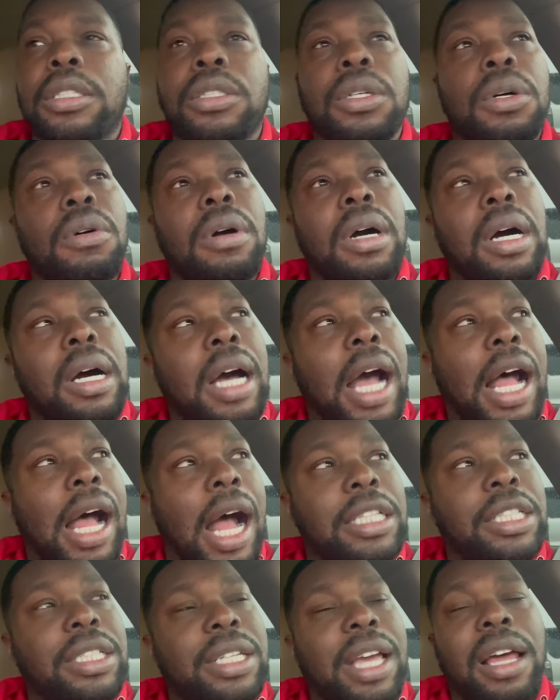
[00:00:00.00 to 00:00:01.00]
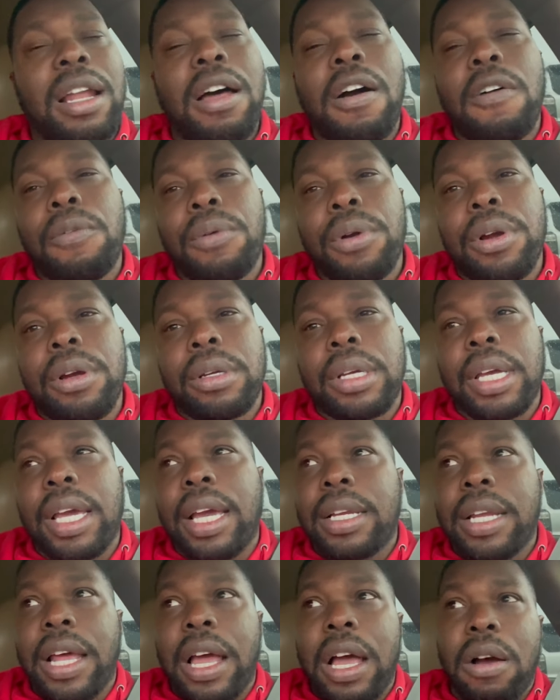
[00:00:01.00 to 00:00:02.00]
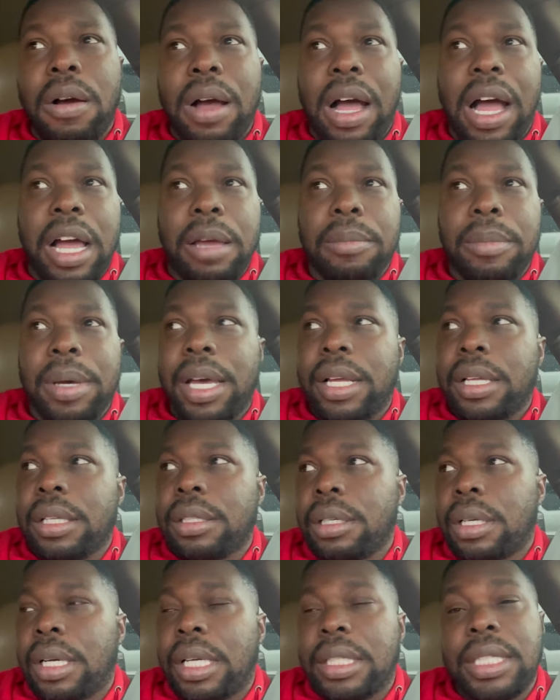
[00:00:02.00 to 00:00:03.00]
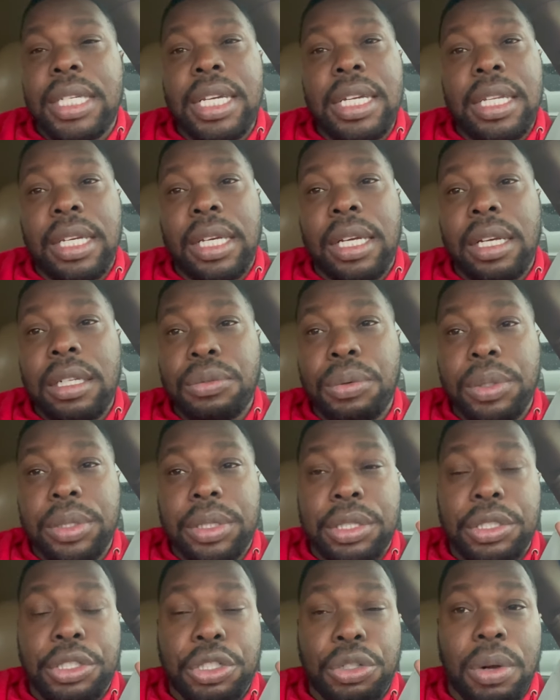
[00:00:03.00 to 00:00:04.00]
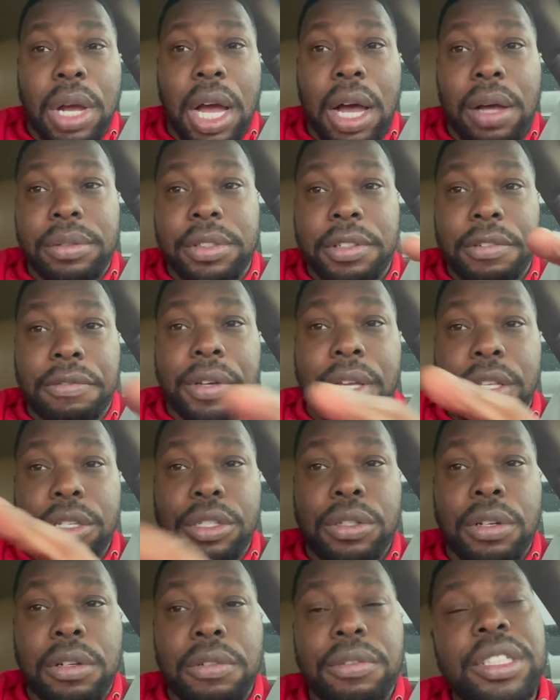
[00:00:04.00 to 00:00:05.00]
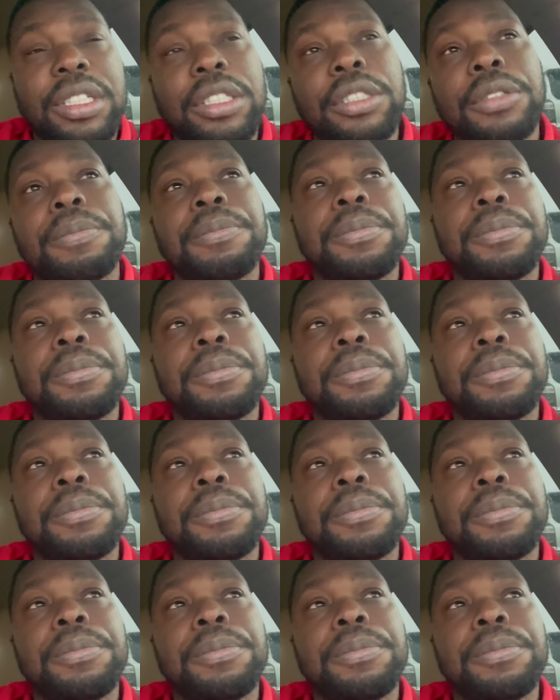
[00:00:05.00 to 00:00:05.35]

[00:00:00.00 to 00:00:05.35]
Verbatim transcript: so I just got off work and now I'm at TDS, which is Trials Defense Service.